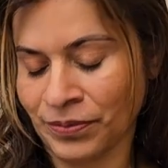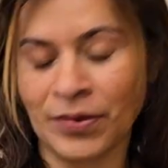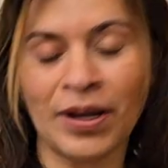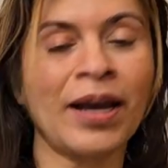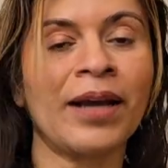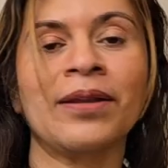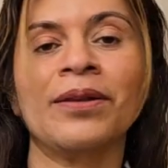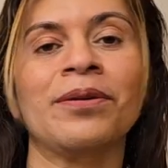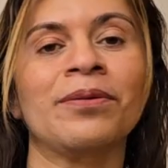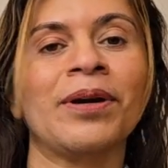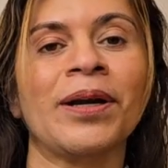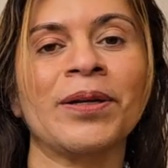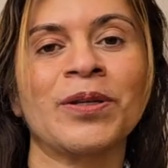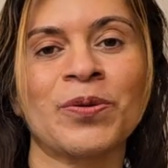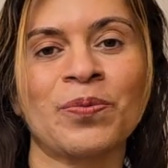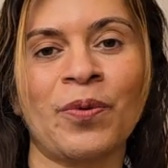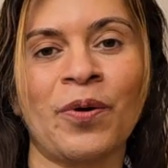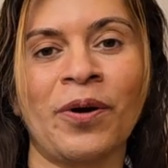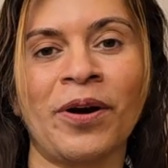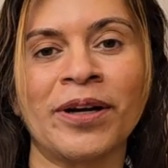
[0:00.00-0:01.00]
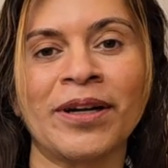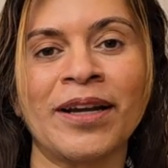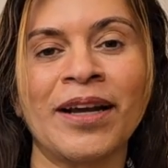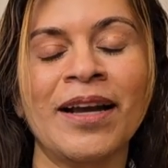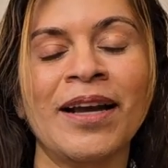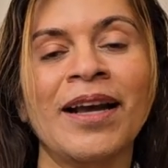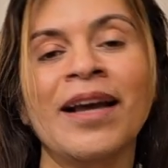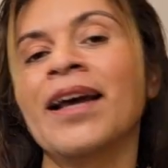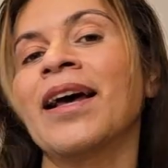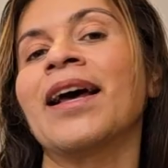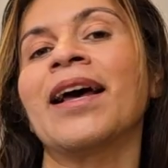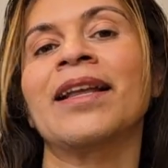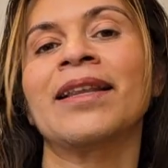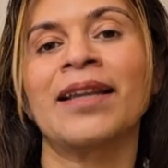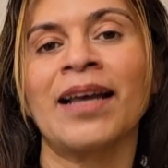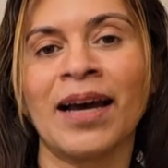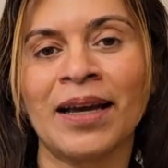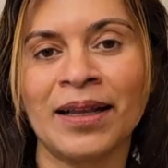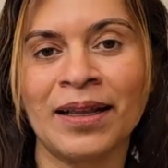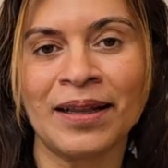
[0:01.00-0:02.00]
at the right spot, and
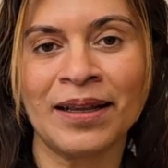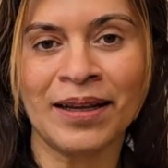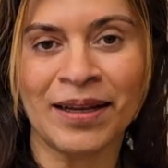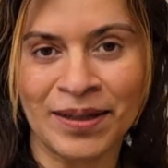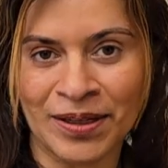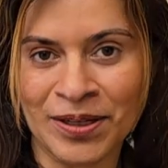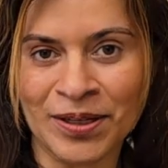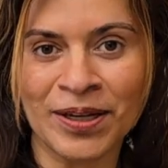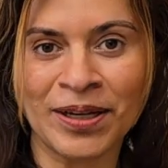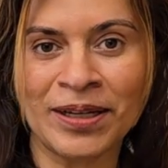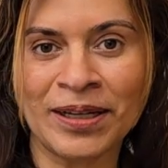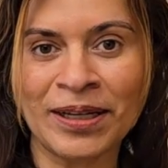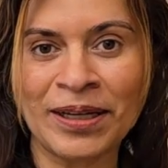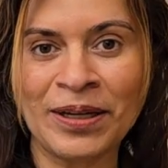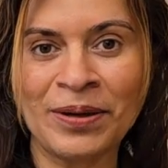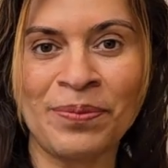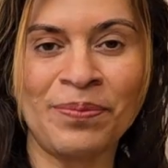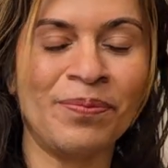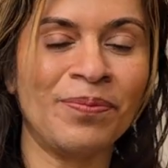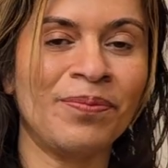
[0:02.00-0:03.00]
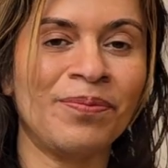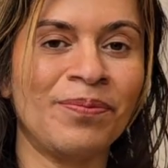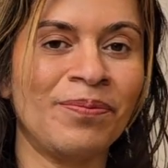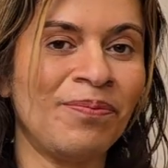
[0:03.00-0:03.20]
that'll instantly